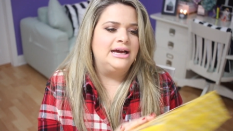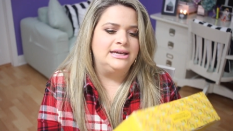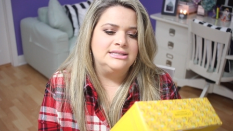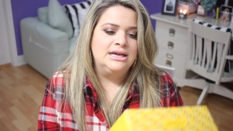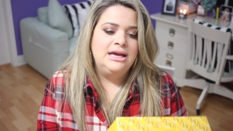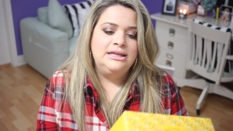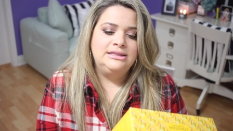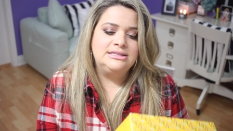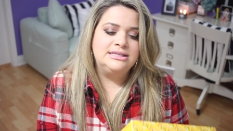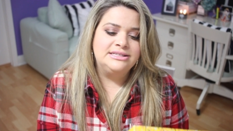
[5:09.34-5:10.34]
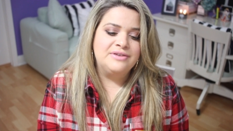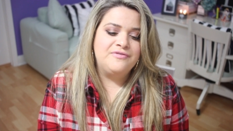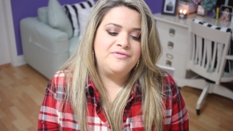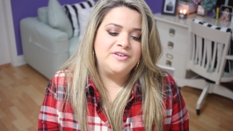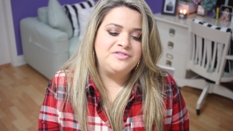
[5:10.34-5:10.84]
nice. This is
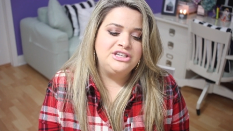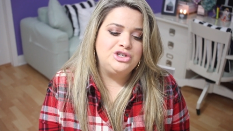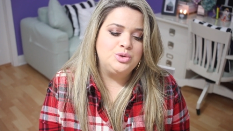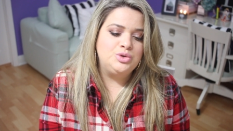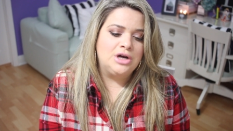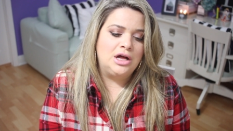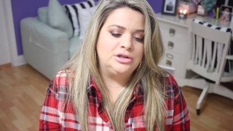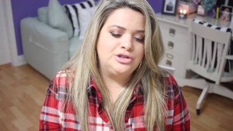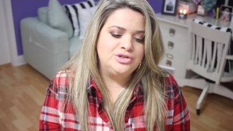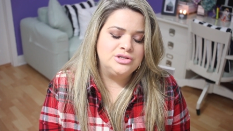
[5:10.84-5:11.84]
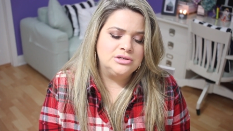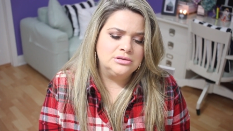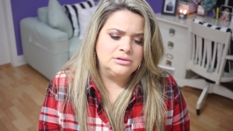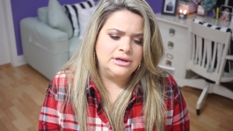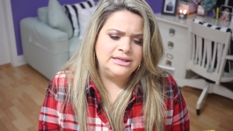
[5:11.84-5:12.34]

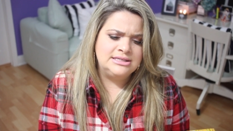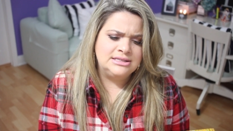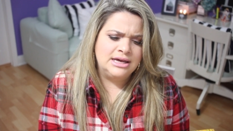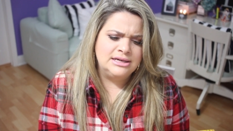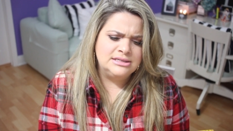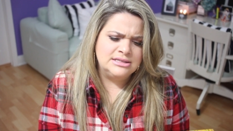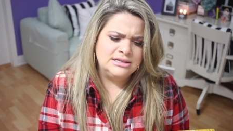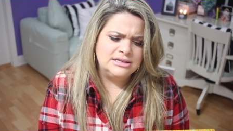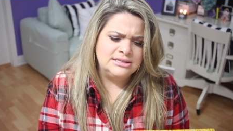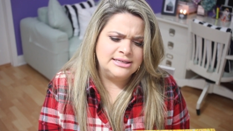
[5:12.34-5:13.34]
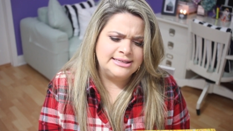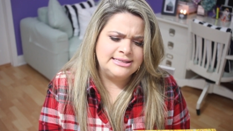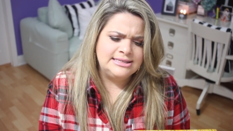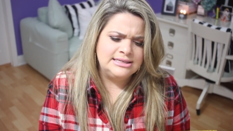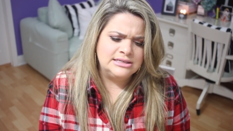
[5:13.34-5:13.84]
$52. It says, is it a
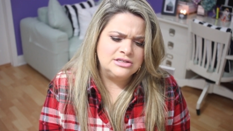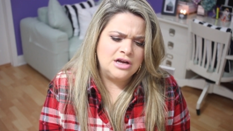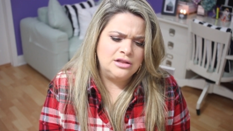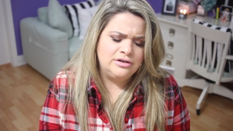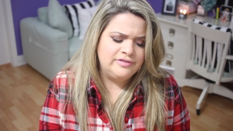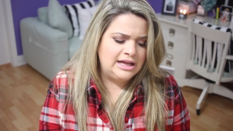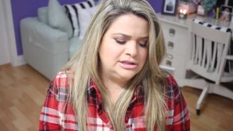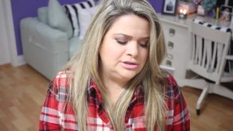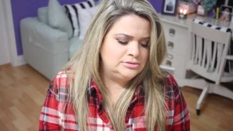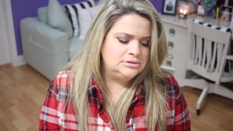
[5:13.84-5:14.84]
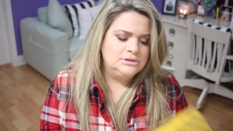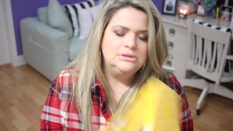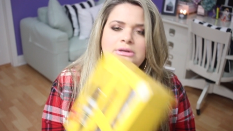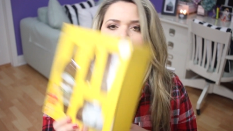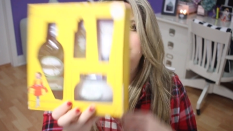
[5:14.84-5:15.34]
$66 value?
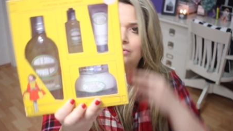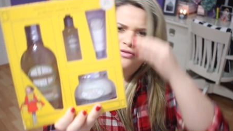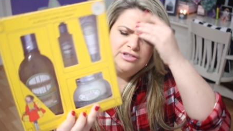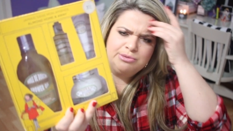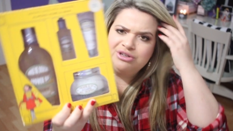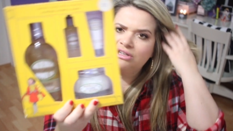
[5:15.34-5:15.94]
So for some